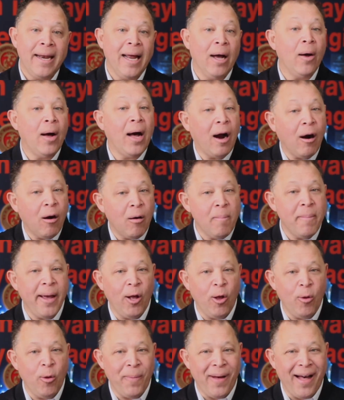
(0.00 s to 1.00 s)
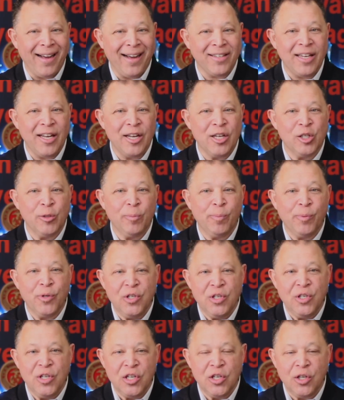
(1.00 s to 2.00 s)
Now, our mailbox is
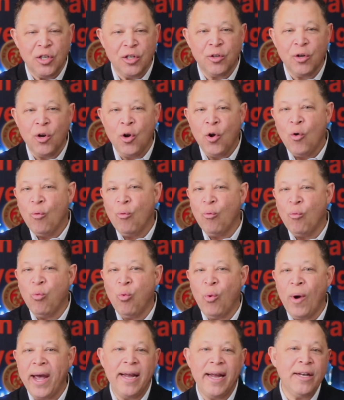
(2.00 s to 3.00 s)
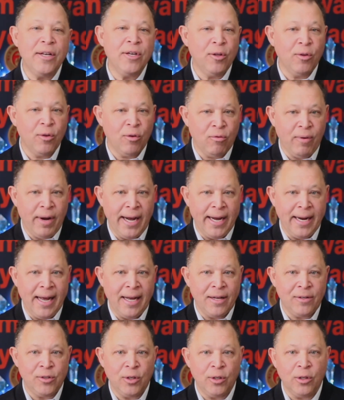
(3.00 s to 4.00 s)
positioned way to the right
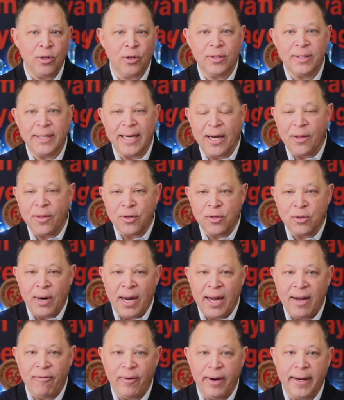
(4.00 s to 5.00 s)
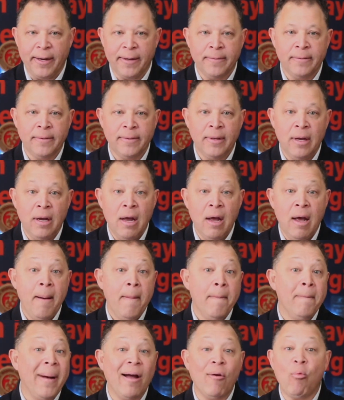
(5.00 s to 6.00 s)
as you look down the driveway.
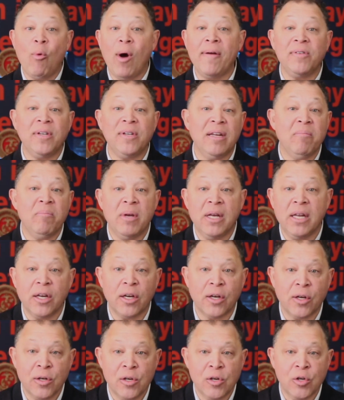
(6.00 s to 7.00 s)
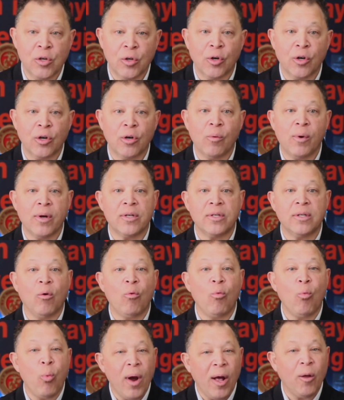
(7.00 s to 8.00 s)
My wife's immediate concern was the
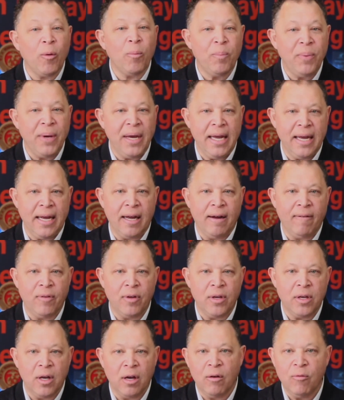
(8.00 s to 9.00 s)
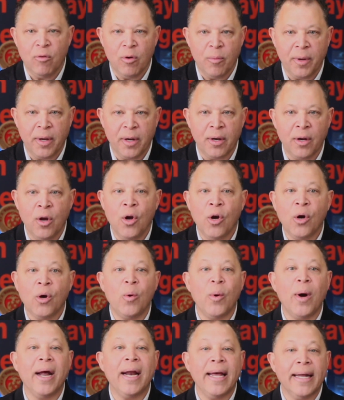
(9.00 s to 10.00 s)
well-being of the young woman
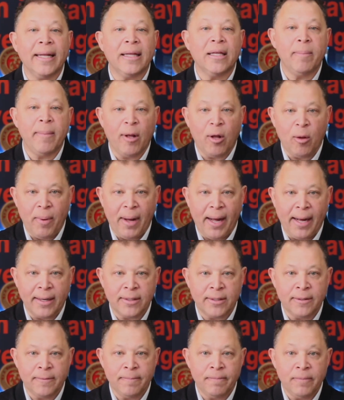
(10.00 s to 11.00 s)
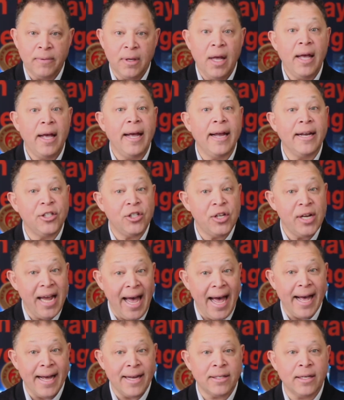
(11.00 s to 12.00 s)
who had hit the mailbox, and she
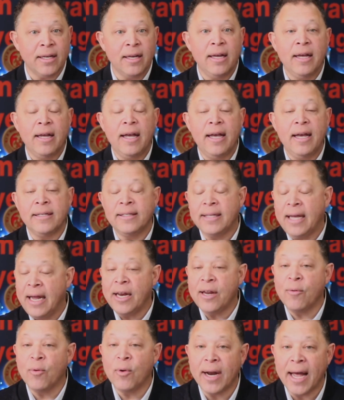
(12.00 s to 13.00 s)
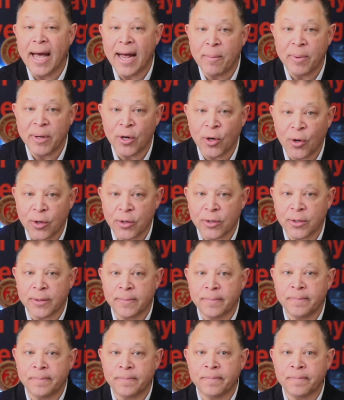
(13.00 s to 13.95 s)
asked if anyone had been hurt.